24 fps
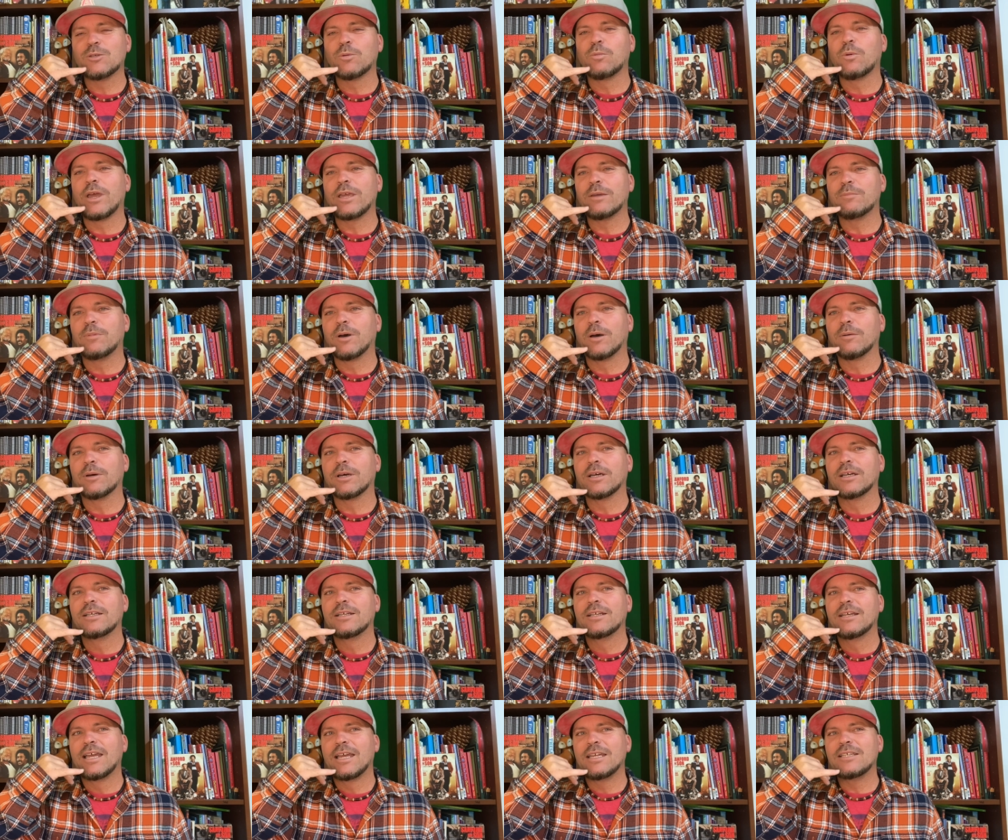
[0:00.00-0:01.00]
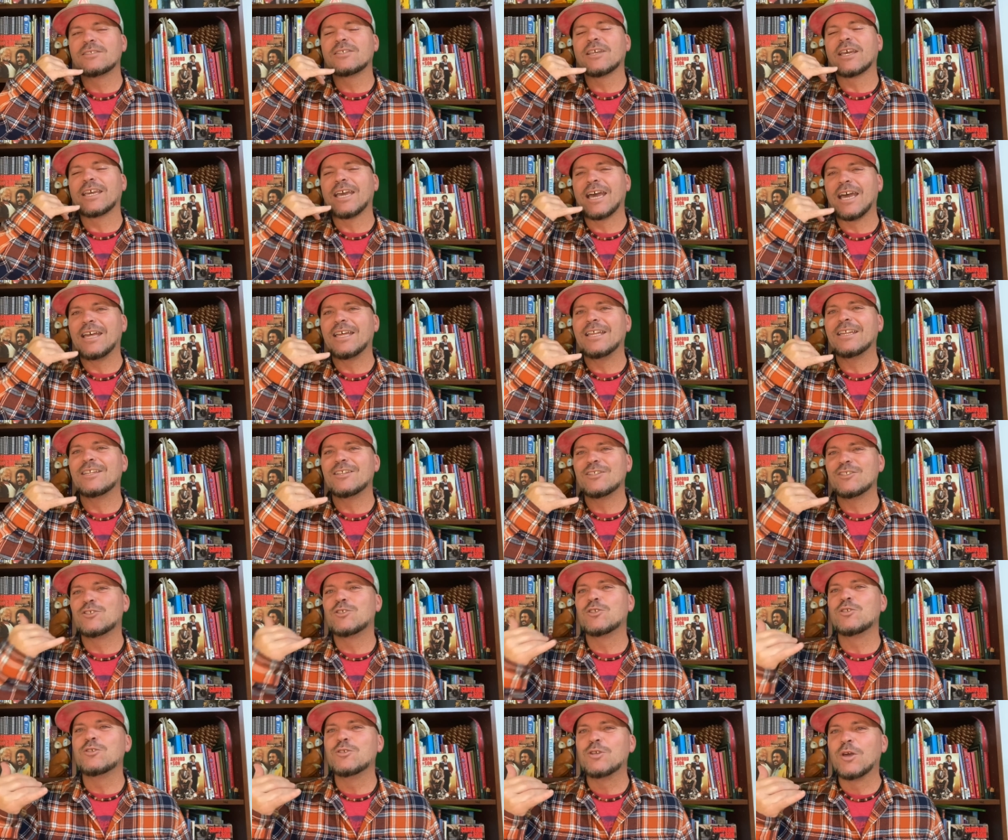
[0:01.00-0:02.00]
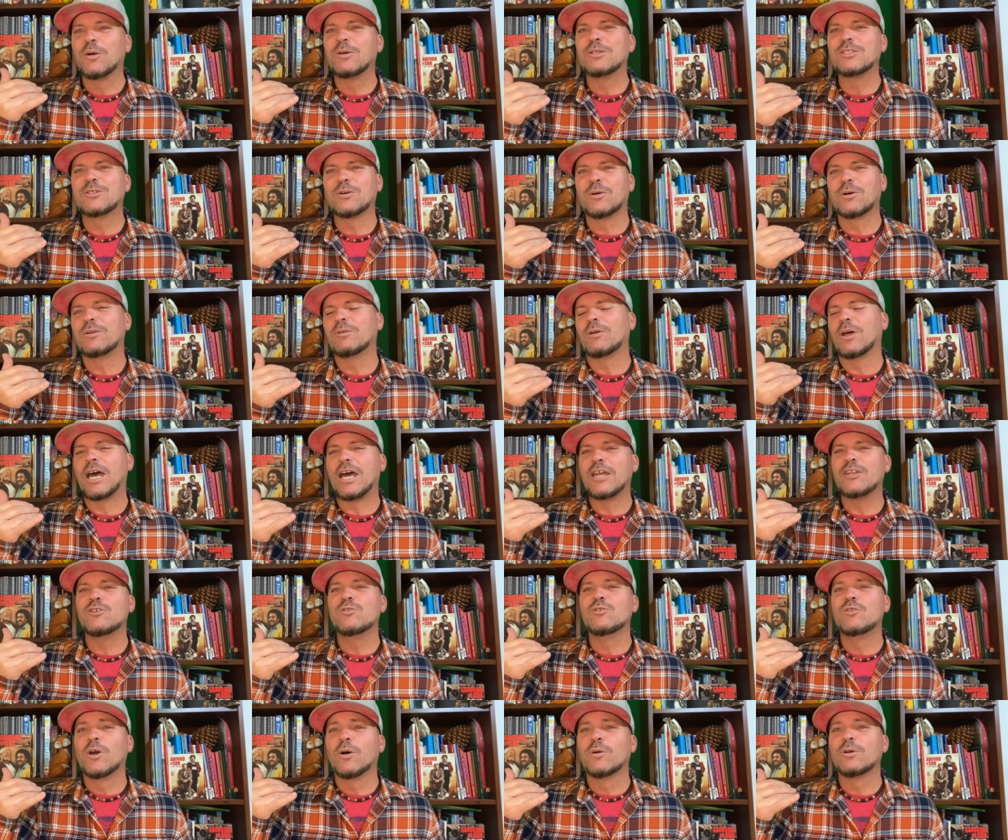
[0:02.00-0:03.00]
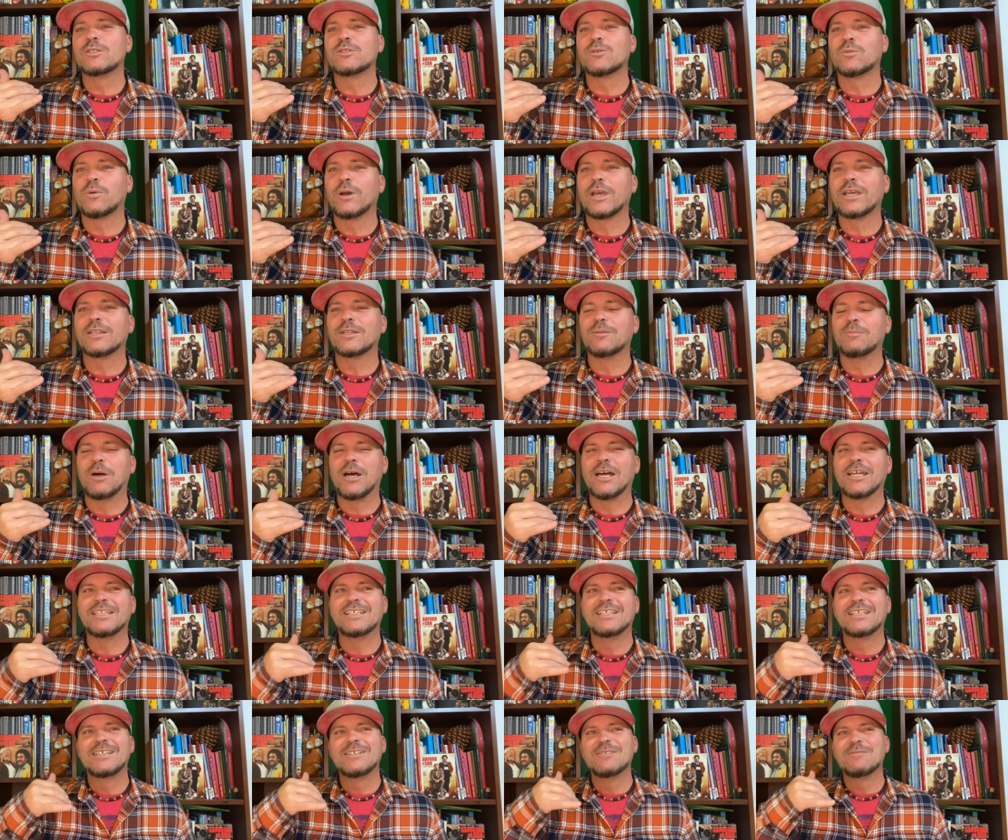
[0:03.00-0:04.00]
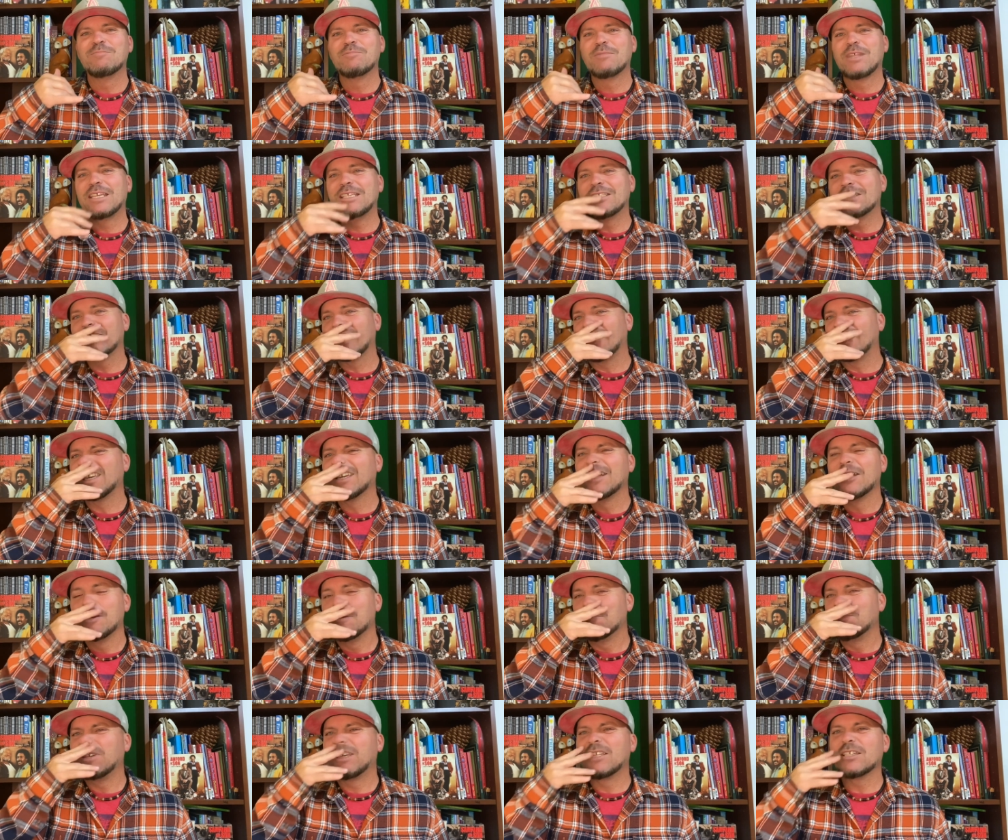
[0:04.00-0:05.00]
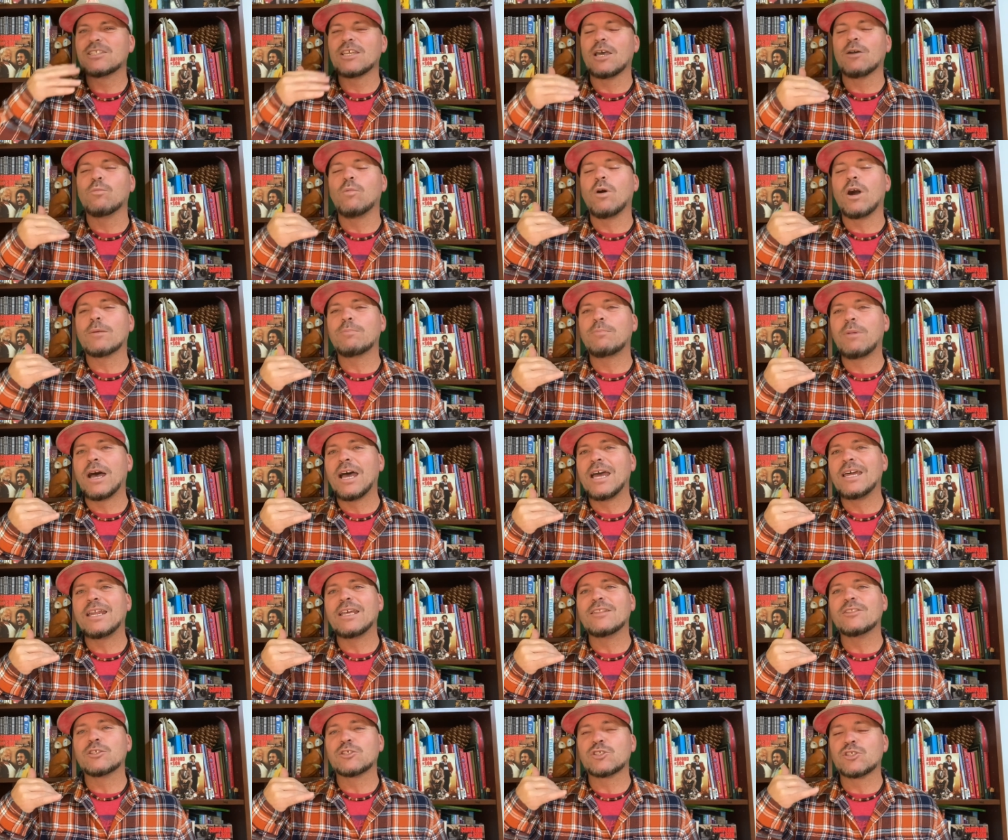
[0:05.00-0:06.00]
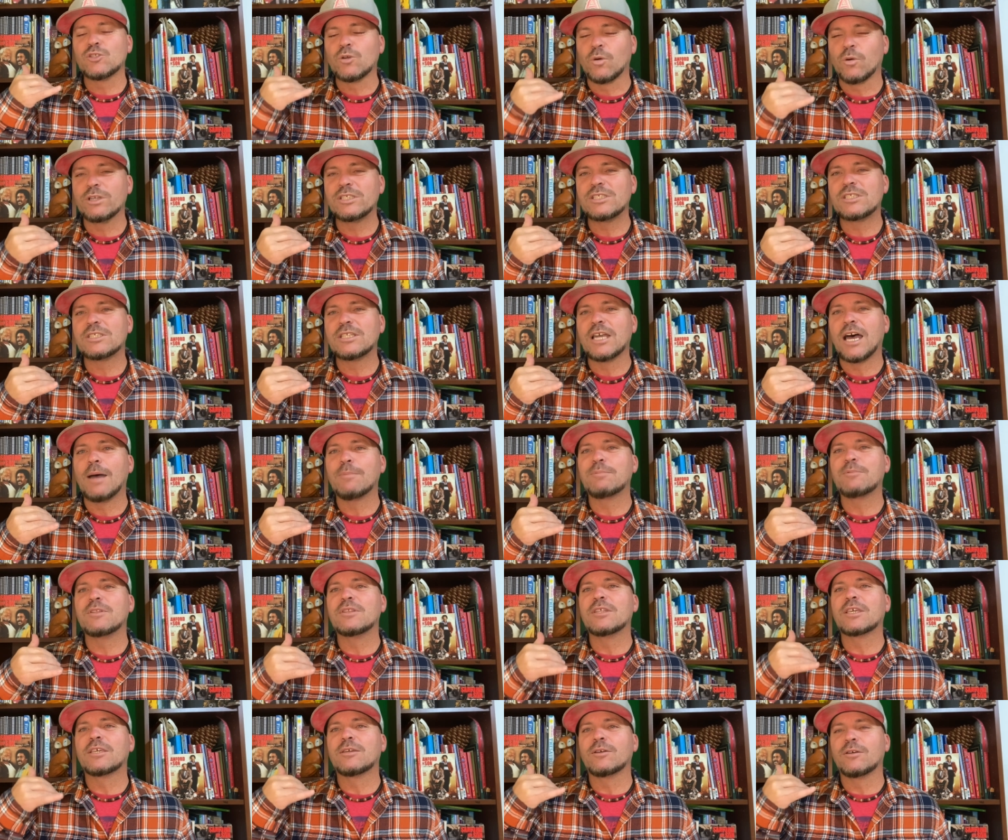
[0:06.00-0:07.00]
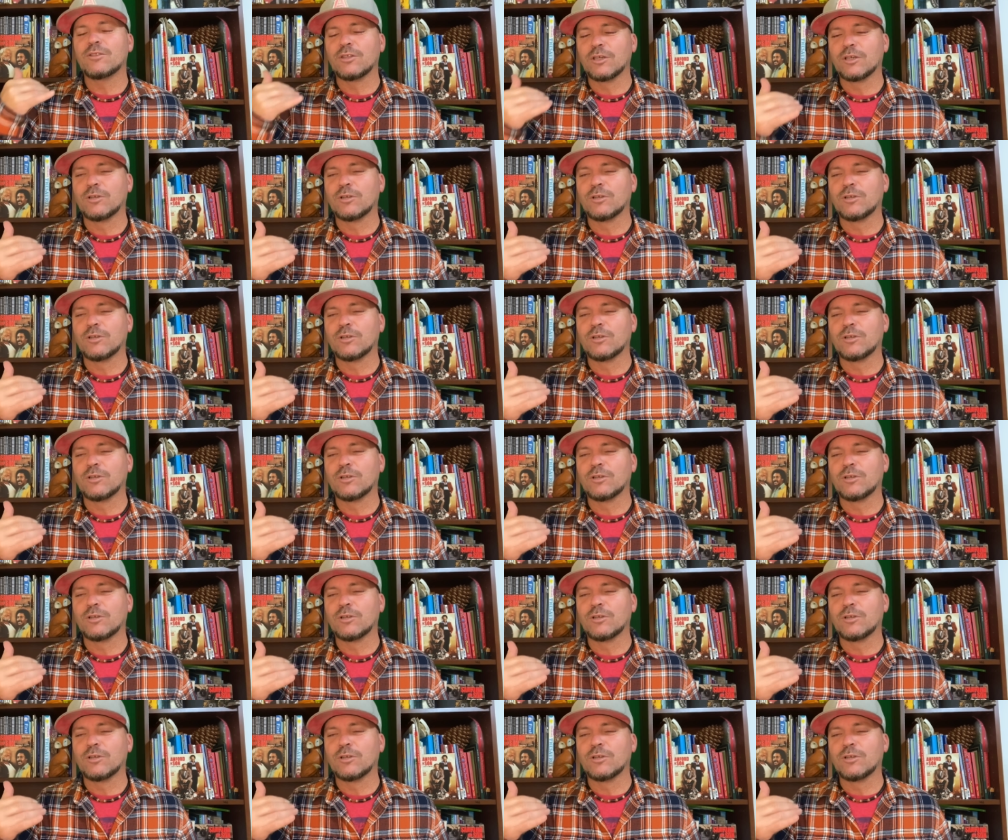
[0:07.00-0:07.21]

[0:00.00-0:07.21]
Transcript: awake, Bubba. And he's like, and so you know he's going, well, how do you know he's awake, Lamont? And he's like, because I walked by and I, the snoring stopped and the, the